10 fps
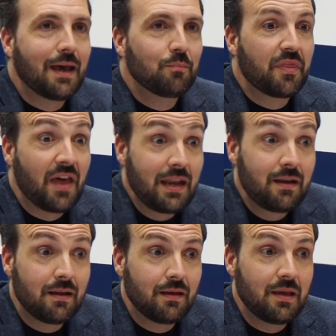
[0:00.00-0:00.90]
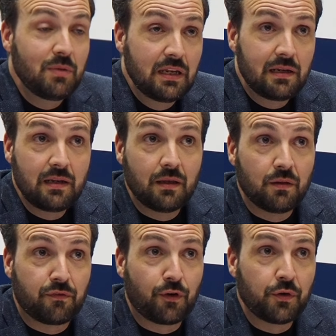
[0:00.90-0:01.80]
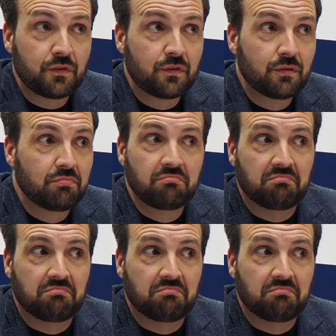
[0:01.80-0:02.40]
But then, immediately in the first